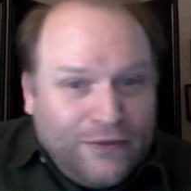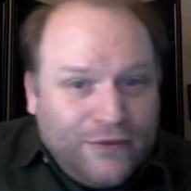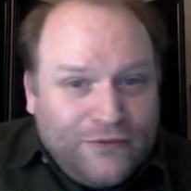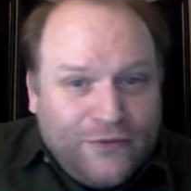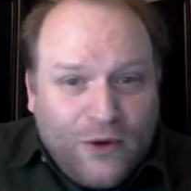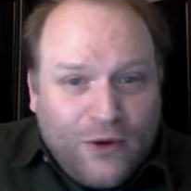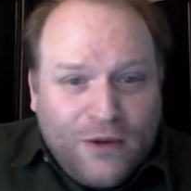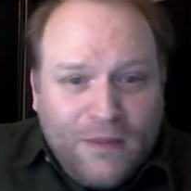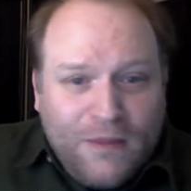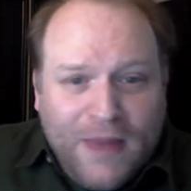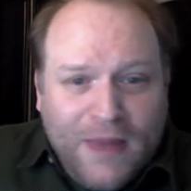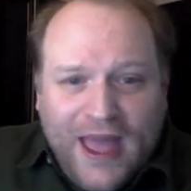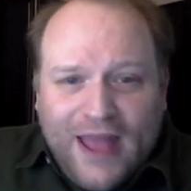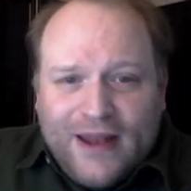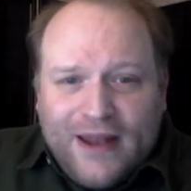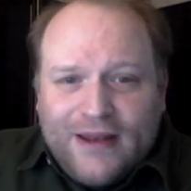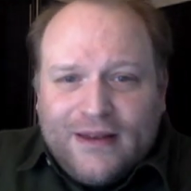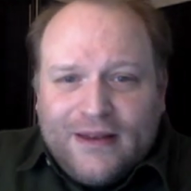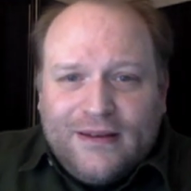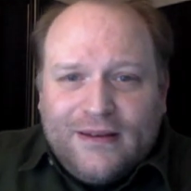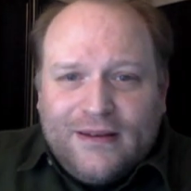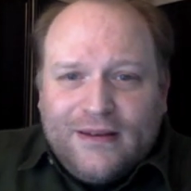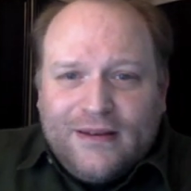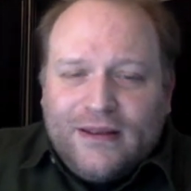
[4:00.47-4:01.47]
format
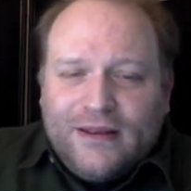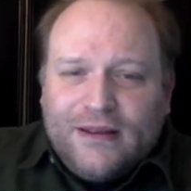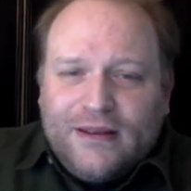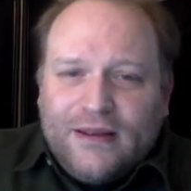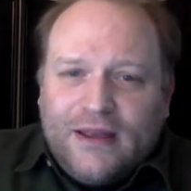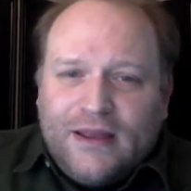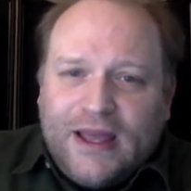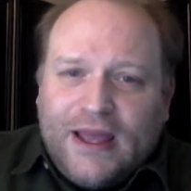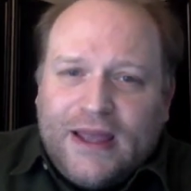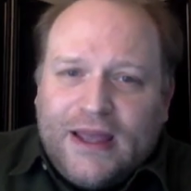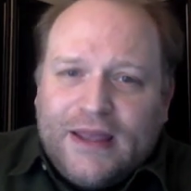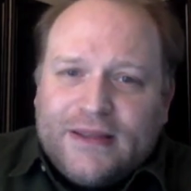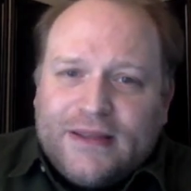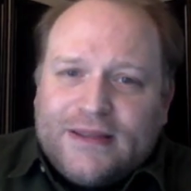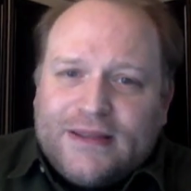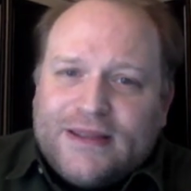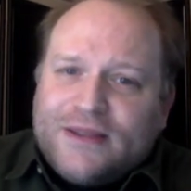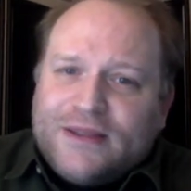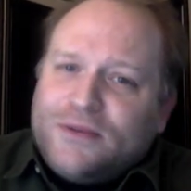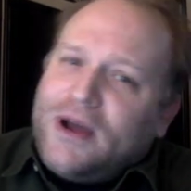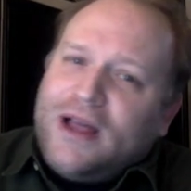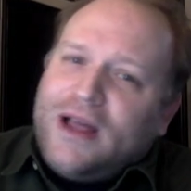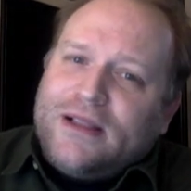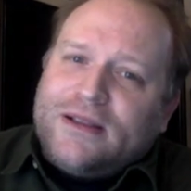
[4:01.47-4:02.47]
into
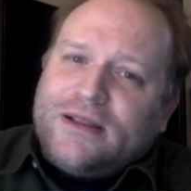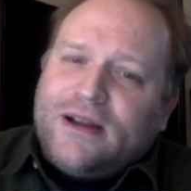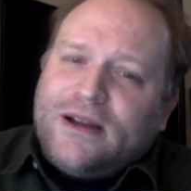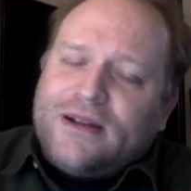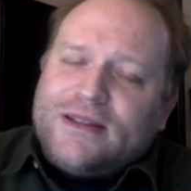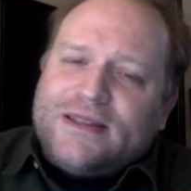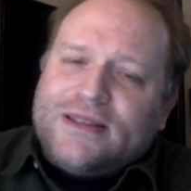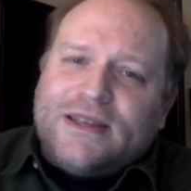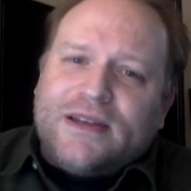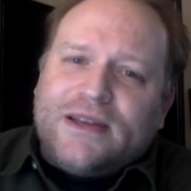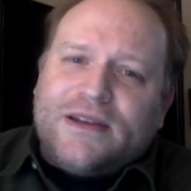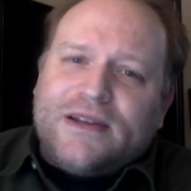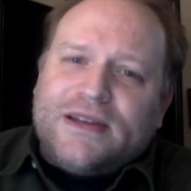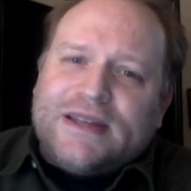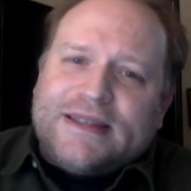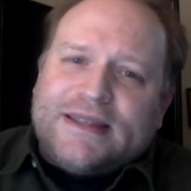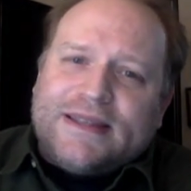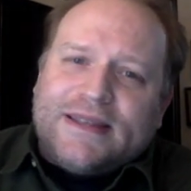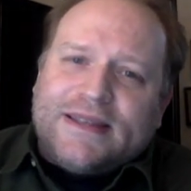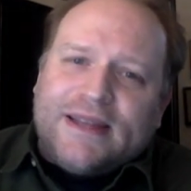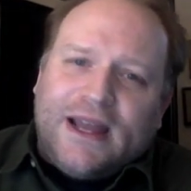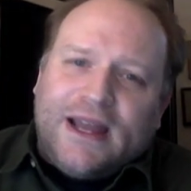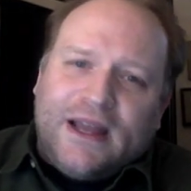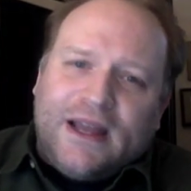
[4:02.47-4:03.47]
the Wild Card
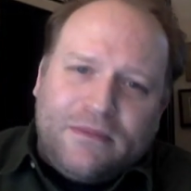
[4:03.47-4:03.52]
series.